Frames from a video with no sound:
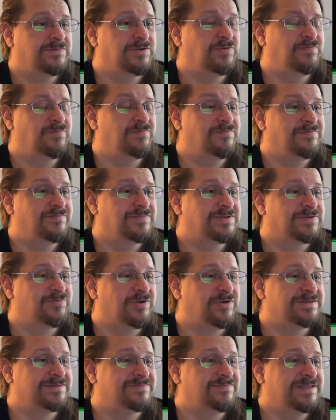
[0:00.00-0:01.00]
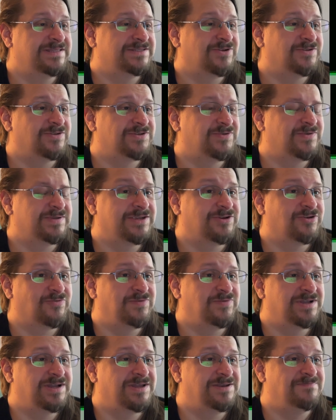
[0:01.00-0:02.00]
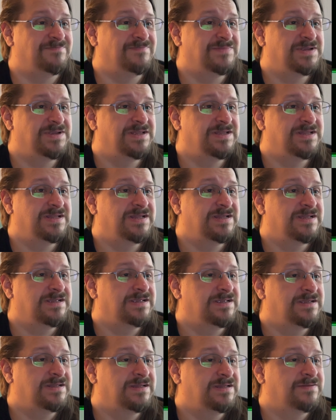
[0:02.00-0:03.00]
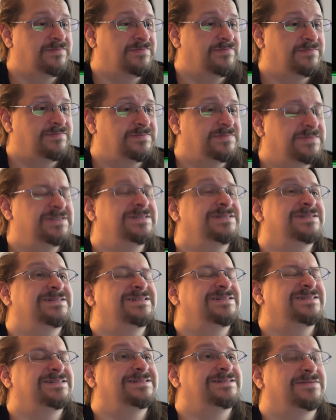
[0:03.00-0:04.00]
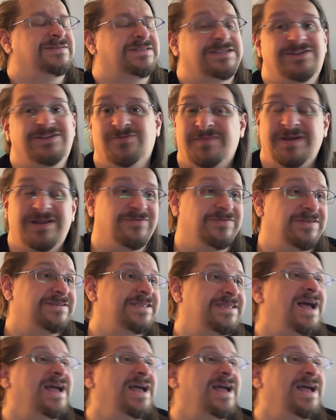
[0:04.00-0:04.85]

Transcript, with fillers: Nope. Spread is also a terrible gun. Ah, it's still better than